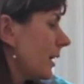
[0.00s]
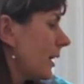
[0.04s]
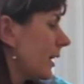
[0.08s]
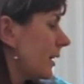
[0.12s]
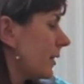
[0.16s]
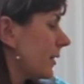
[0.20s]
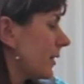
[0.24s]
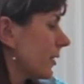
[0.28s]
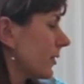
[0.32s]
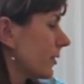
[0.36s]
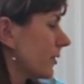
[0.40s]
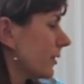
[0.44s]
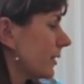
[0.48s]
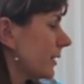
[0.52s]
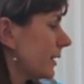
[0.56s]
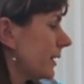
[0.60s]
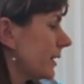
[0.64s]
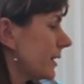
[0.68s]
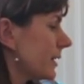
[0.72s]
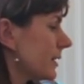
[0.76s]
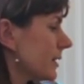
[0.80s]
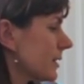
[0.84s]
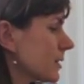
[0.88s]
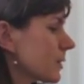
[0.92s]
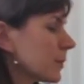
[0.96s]
in their
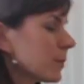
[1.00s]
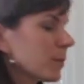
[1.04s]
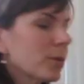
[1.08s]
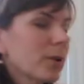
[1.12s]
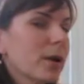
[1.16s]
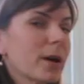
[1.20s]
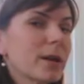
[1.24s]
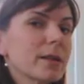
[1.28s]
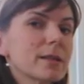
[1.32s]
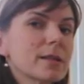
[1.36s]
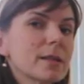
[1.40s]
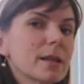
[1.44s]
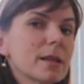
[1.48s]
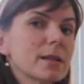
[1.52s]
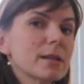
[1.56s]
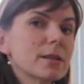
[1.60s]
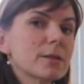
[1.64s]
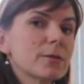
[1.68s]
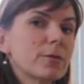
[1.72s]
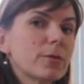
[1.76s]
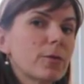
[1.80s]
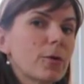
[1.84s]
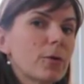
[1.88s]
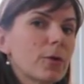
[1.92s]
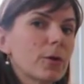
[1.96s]
least processed
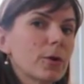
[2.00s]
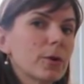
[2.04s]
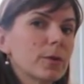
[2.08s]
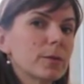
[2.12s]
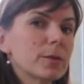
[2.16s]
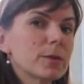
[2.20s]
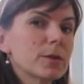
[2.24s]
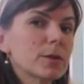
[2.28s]
form,